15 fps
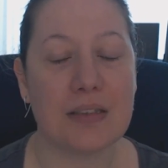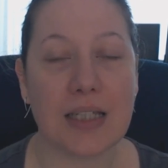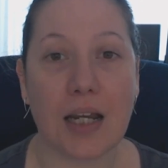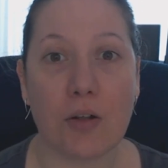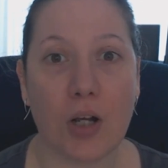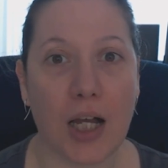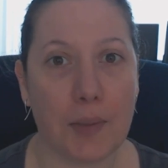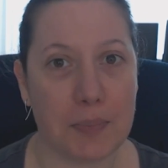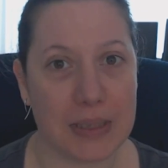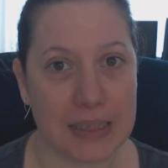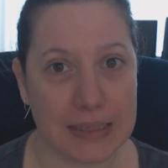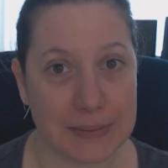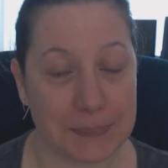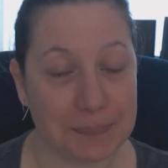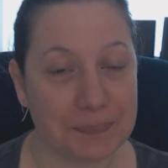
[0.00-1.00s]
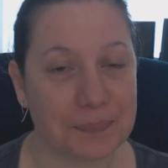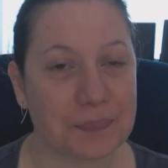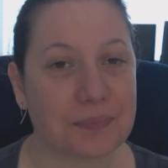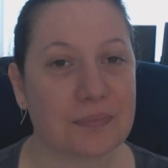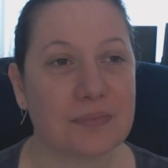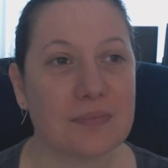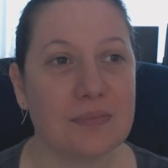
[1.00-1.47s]
Tarot Happiness.
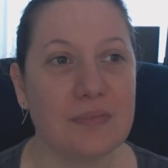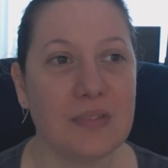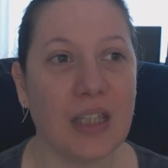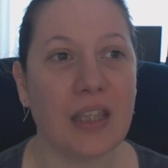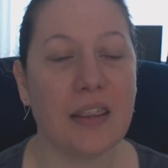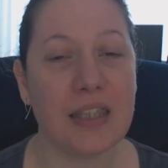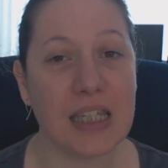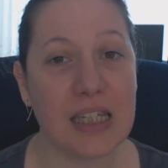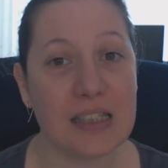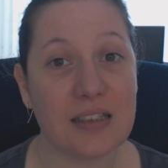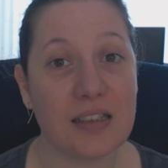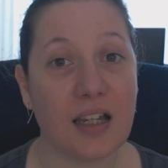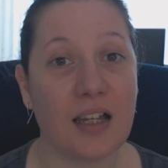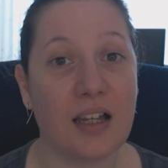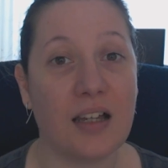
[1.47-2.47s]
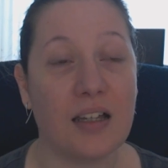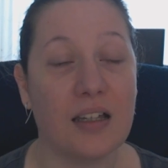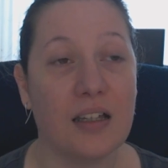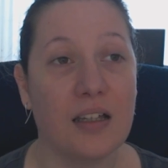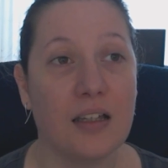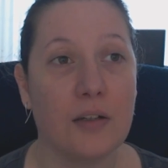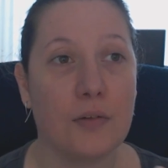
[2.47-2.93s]
Things that
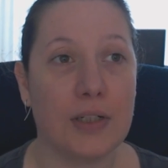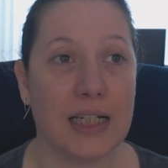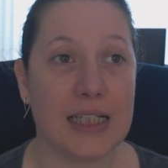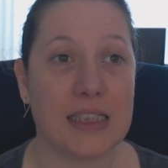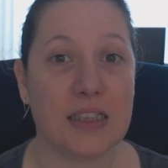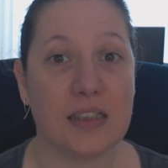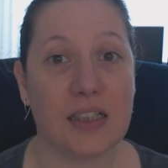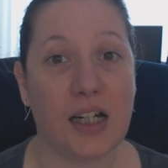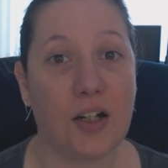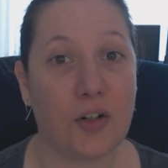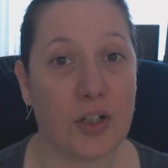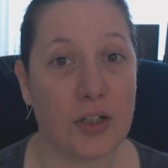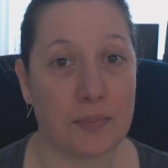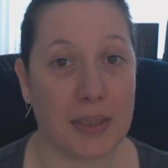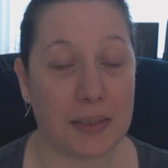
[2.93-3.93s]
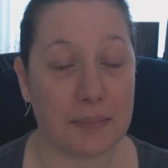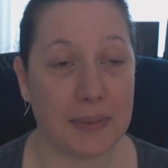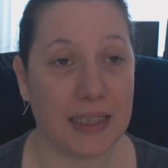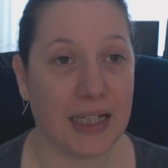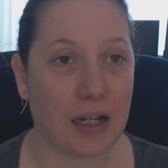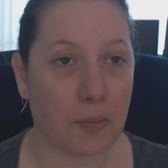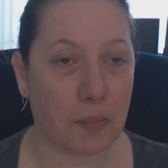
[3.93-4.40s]
are related to tarot and make
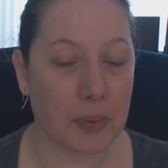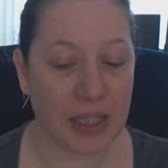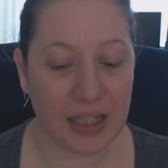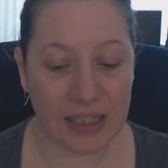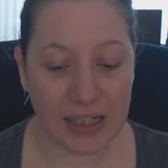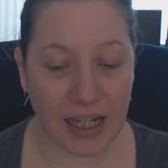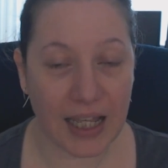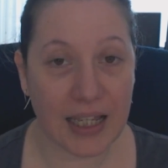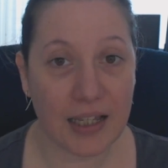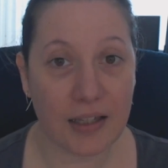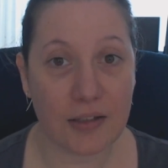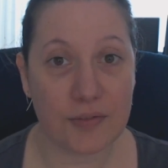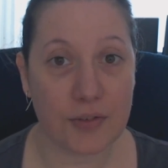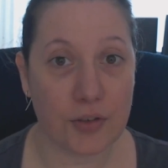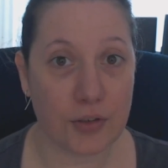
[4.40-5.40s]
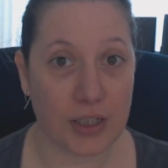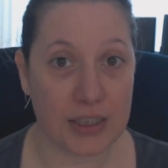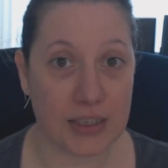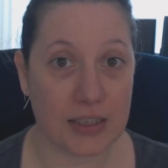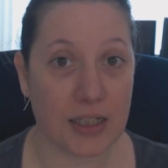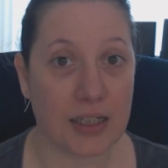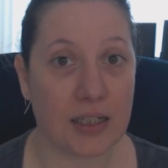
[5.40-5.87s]
me happy. And I have
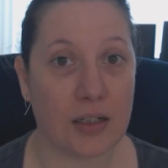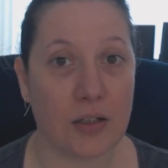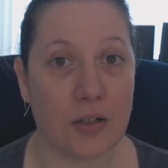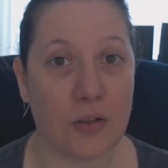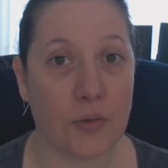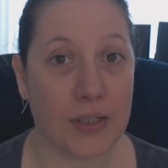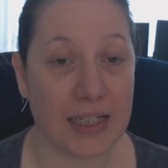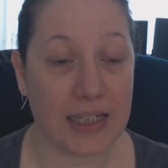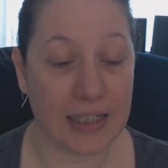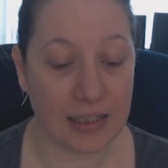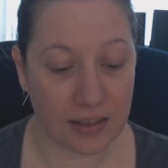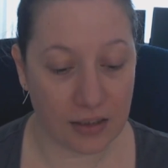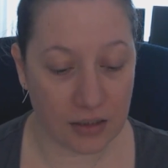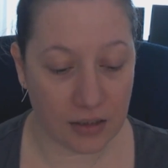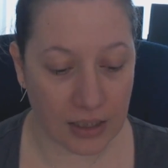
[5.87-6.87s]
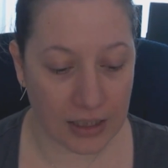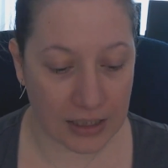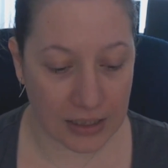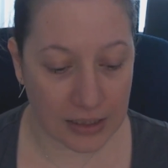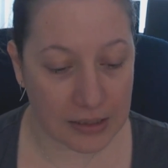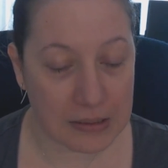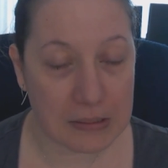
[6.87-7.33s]
created a quick
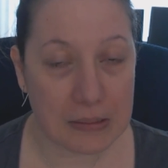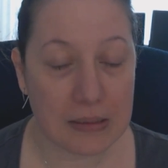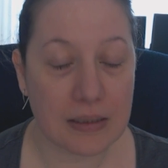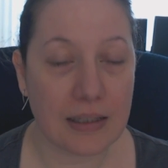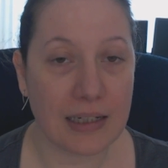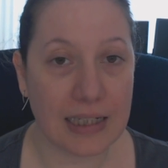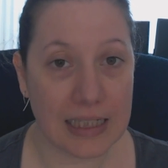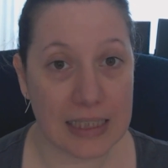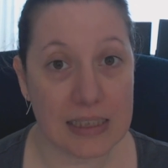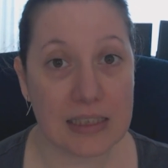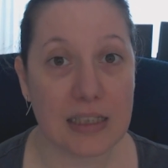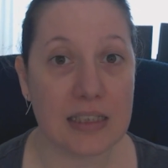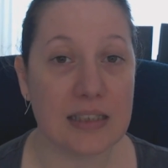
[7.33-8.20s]
list.